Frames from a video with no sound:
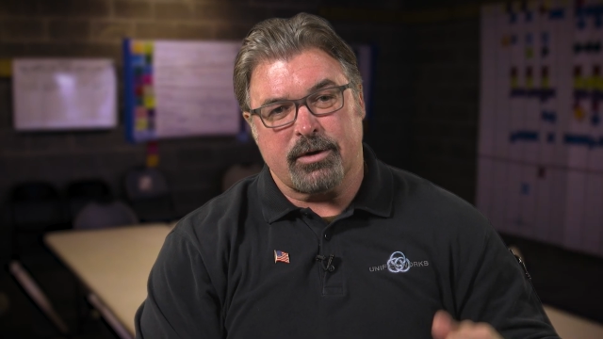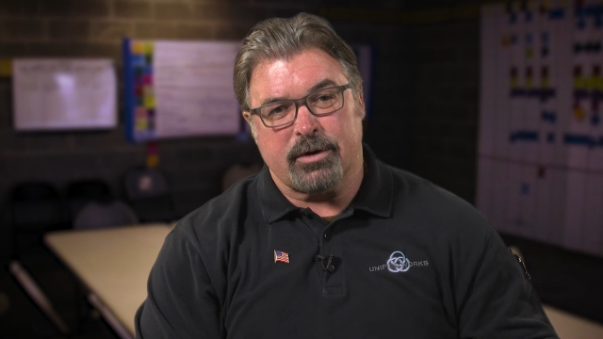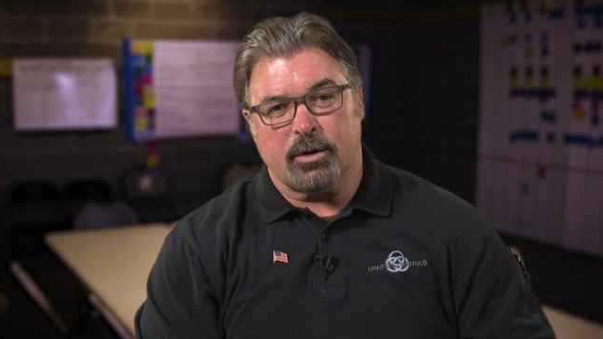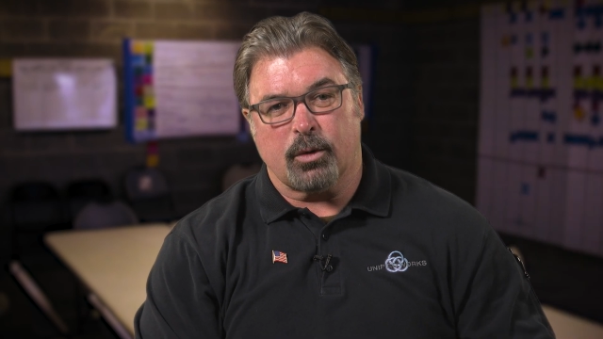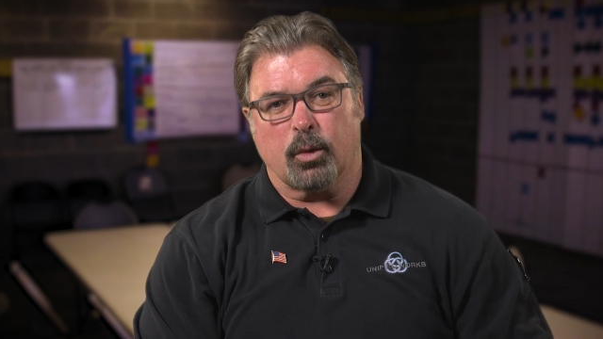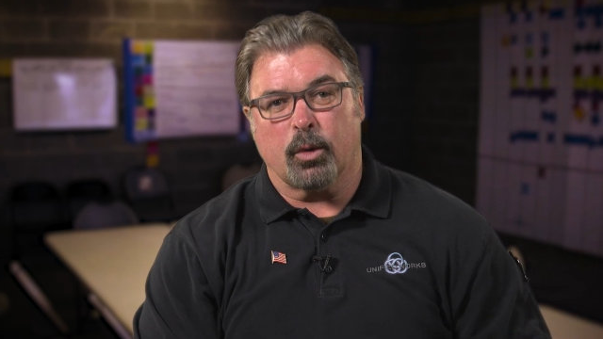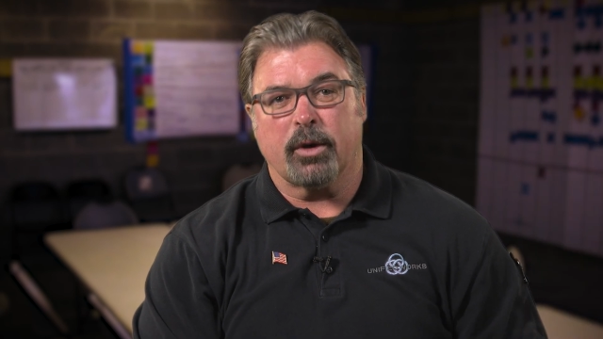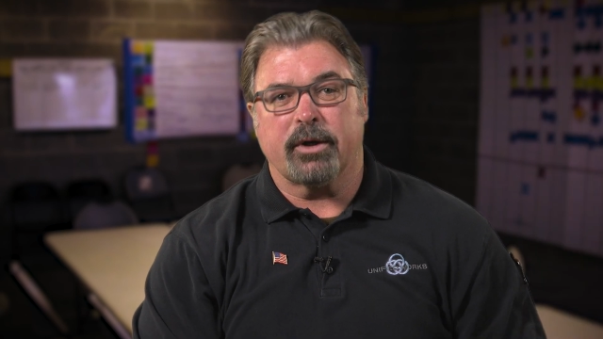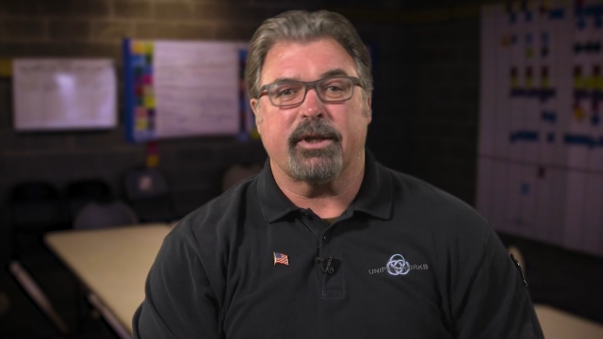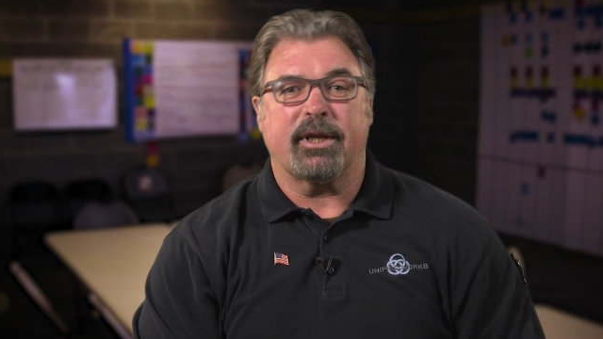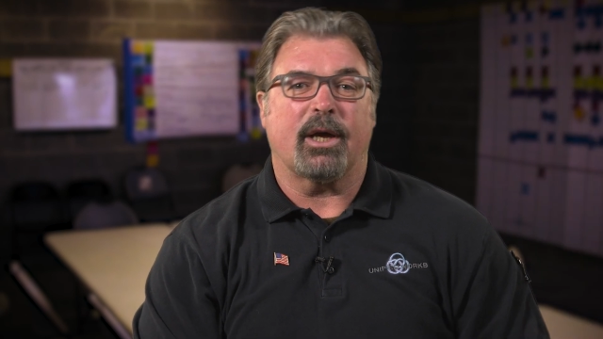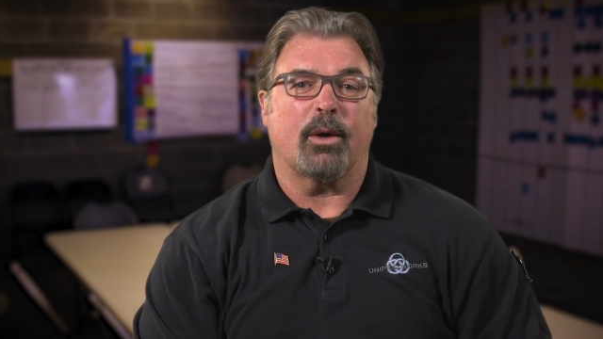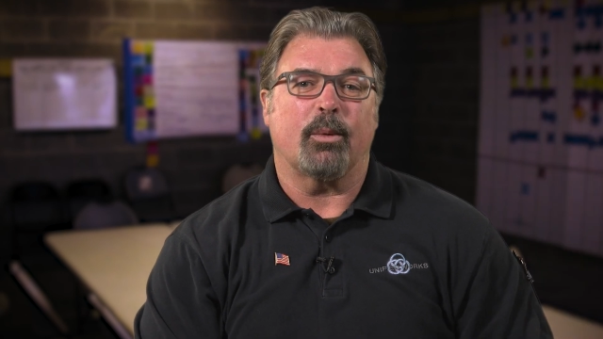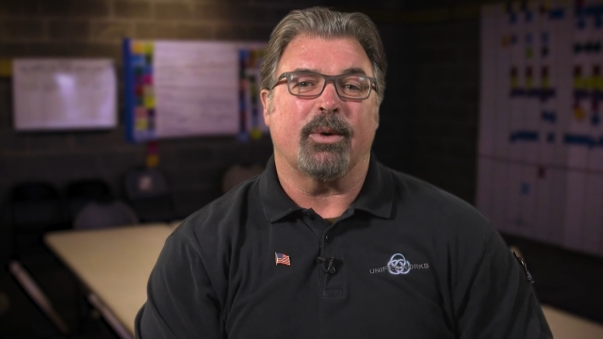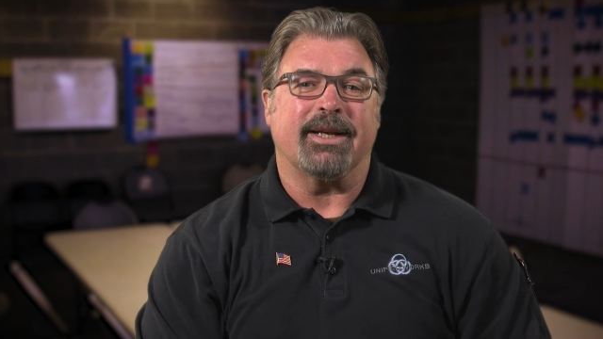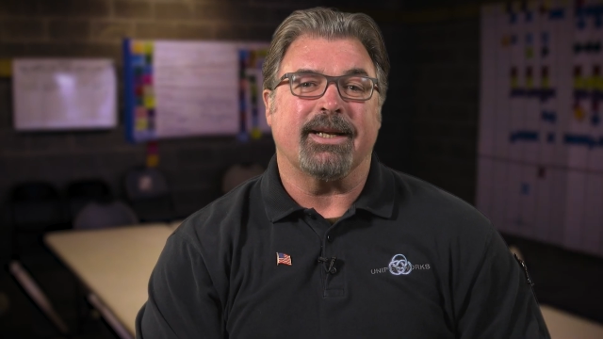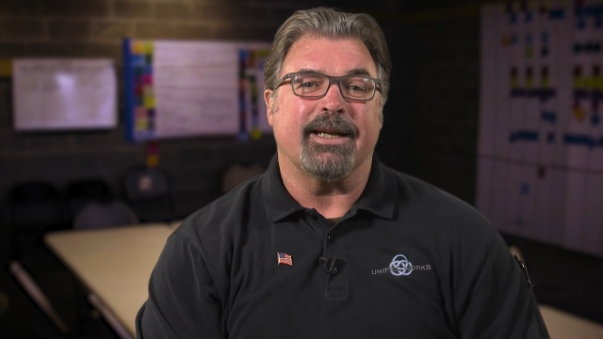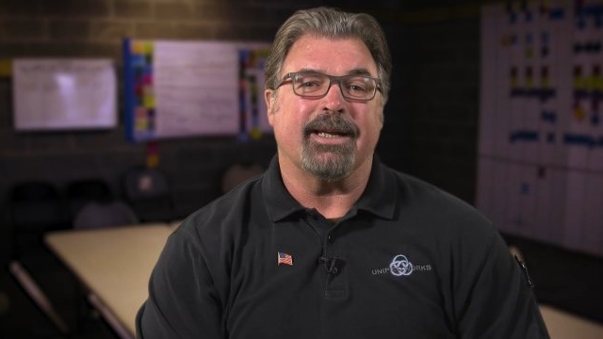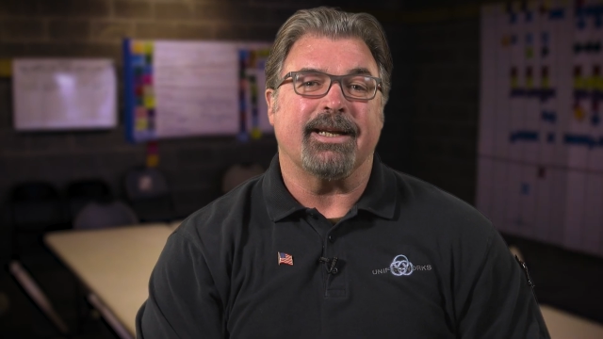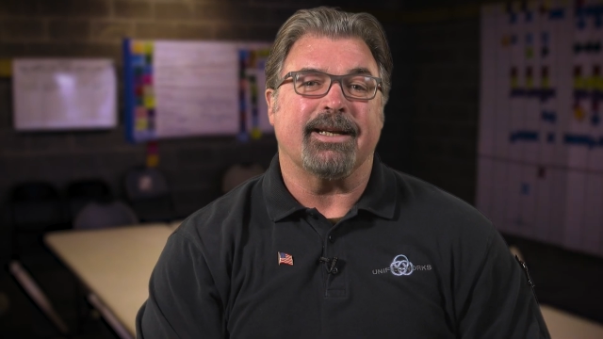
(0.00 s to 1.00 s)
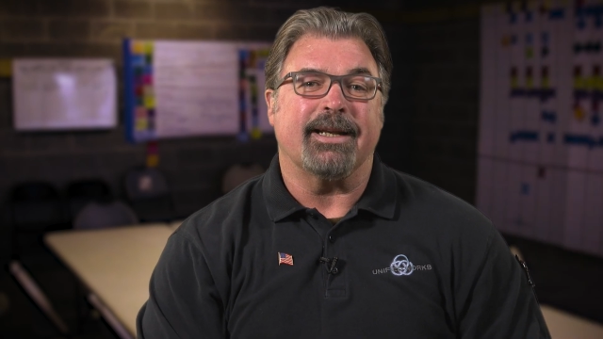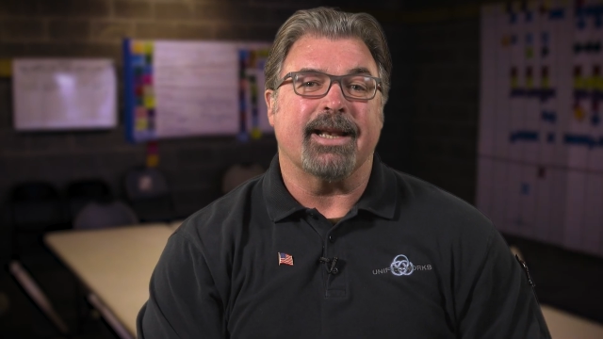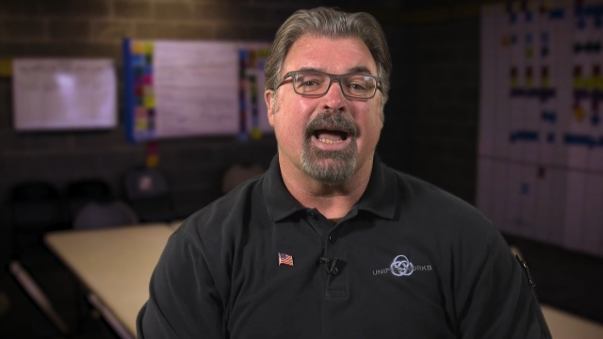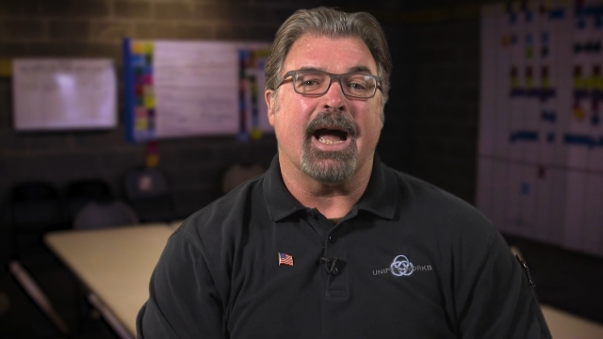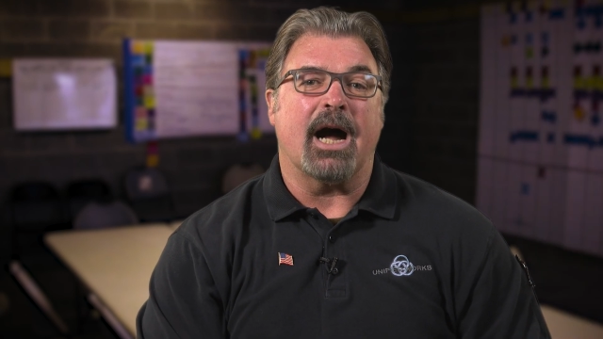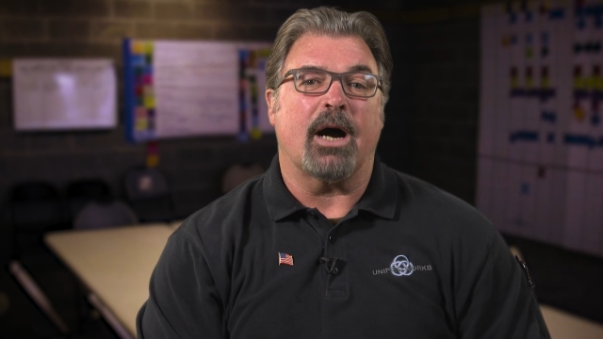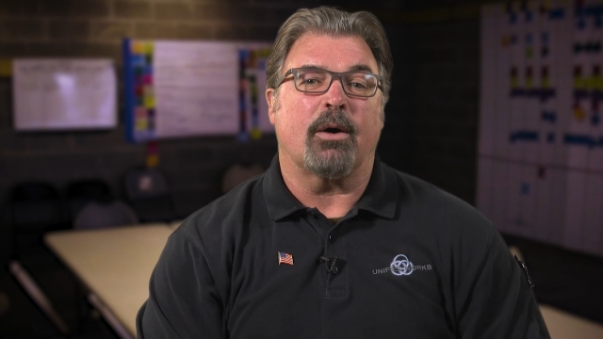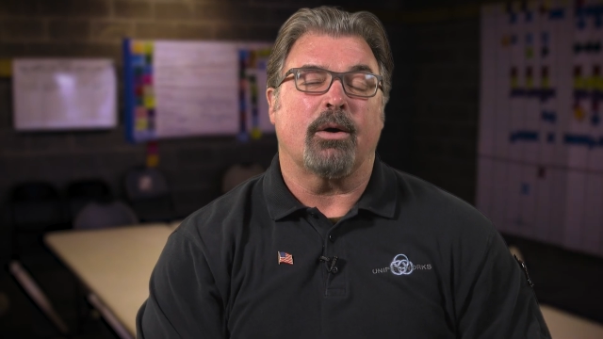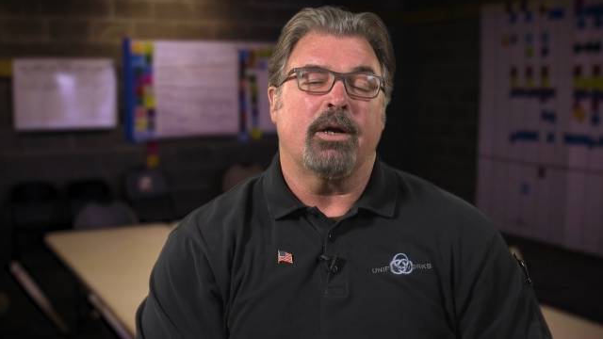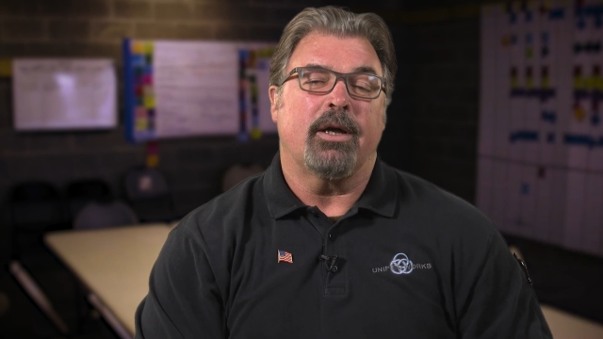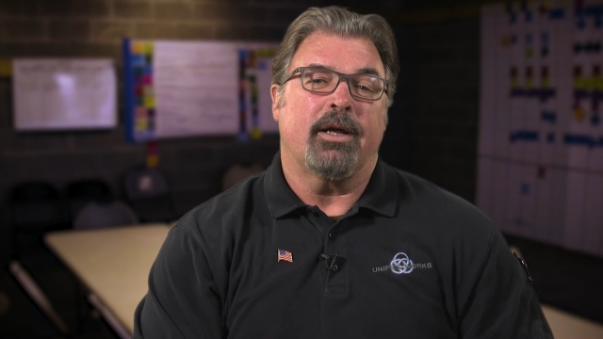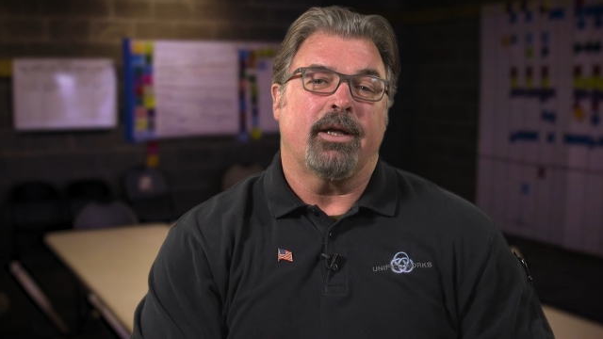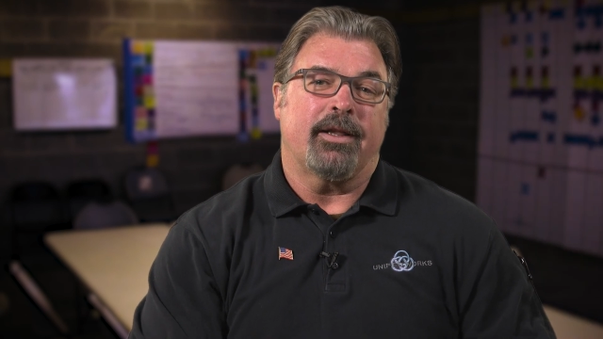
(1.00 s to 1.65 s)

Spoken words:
is the work that we need now.